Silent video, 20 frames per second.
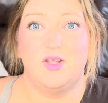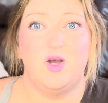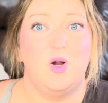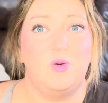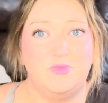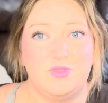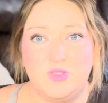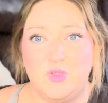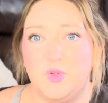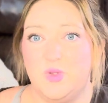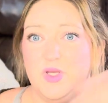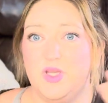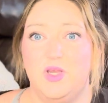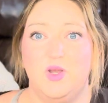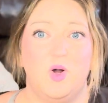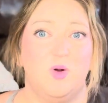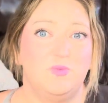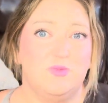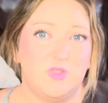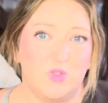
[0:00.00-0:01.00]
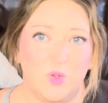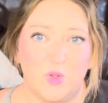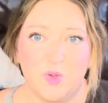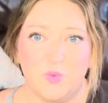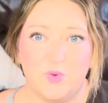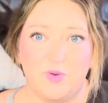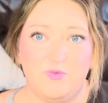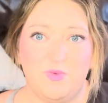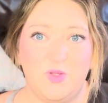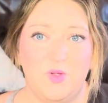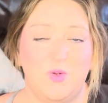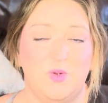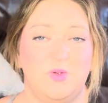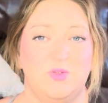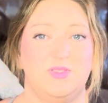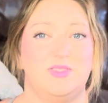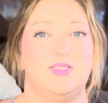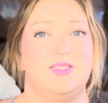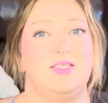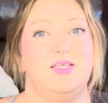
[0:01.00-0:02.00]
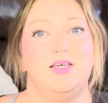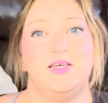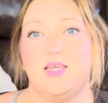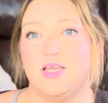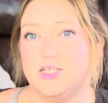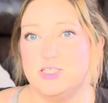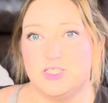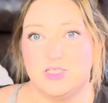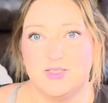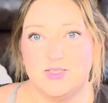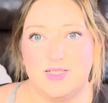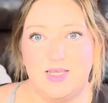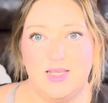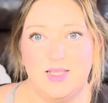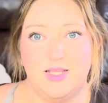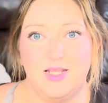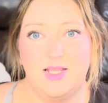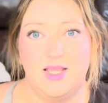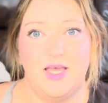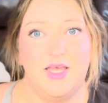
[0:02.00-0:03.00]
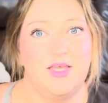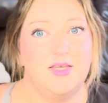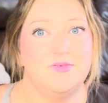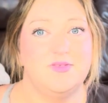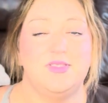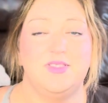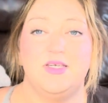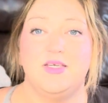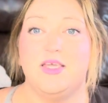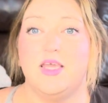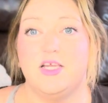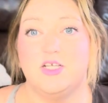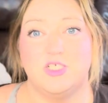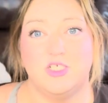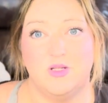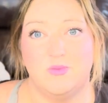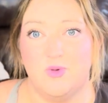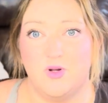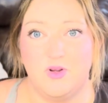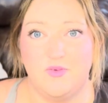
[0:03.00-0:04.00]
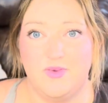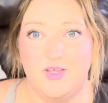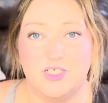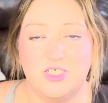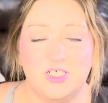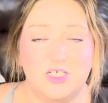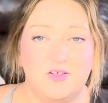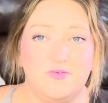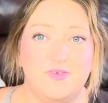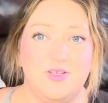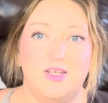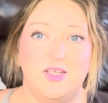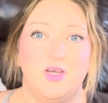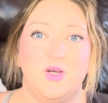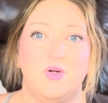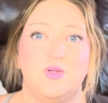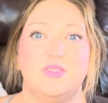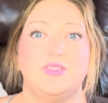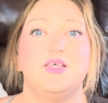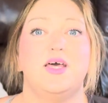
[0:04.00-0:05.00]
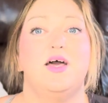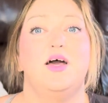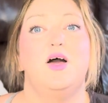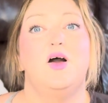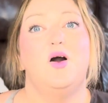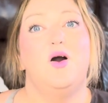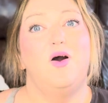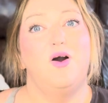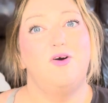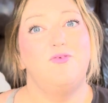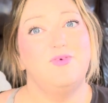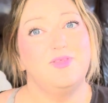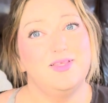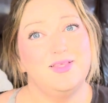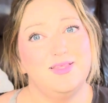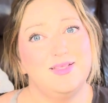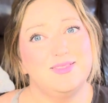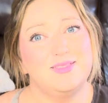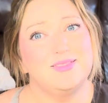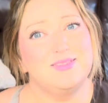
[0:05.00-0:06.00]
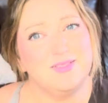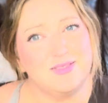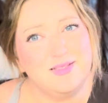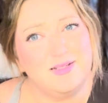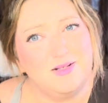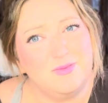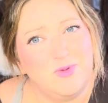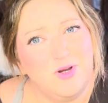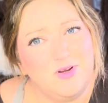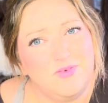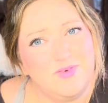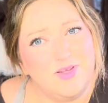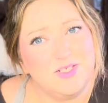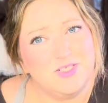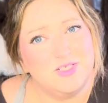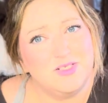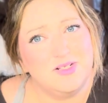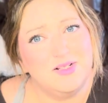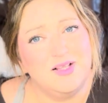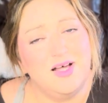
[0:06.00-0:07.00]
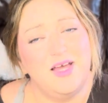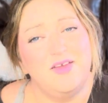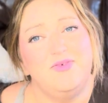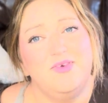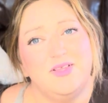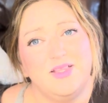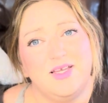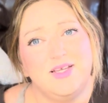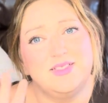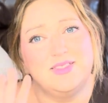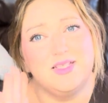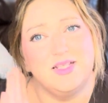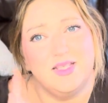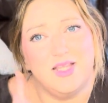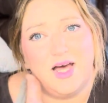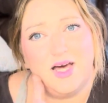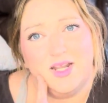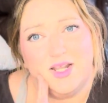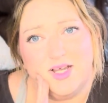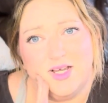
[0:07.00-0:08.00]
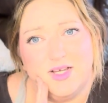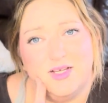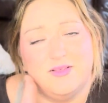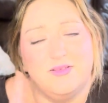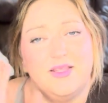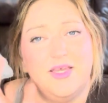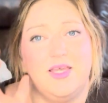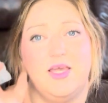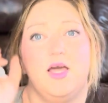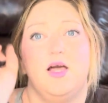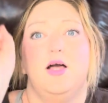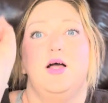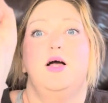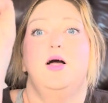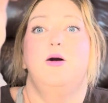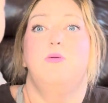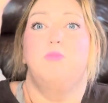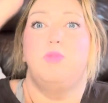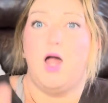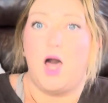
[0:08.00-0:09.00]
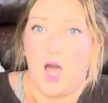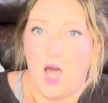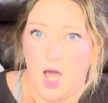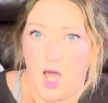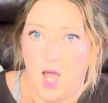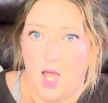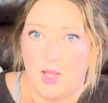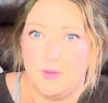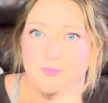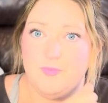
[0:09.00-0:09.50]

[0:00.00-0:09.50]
homeschooling, homeschooling reviews, the occasional day in the lives, the occasional motivational videos. Hopefully this is a little motivational. I feel like it's a lot of like, blah.